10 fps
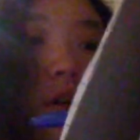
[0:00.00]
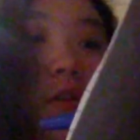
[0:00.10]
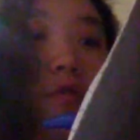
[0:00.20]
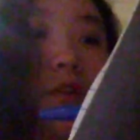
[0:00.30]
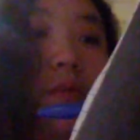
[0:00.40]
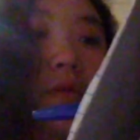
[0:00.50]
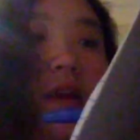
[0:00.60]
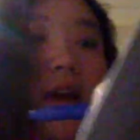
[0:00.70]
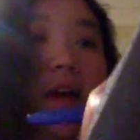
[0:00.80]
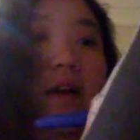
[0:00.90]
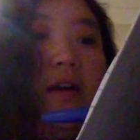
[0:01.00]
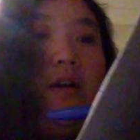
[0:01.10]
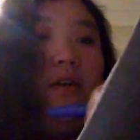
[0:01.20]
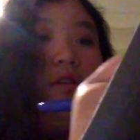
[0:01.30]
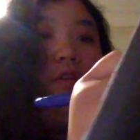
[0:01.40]
From there,
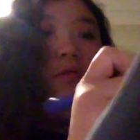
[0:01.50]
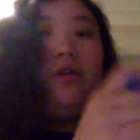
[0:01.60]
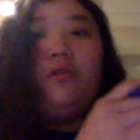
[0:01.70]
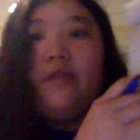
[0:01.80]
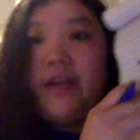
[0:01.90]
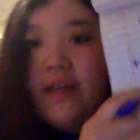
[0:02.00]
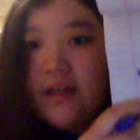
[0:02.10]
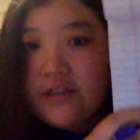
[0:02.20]
you are going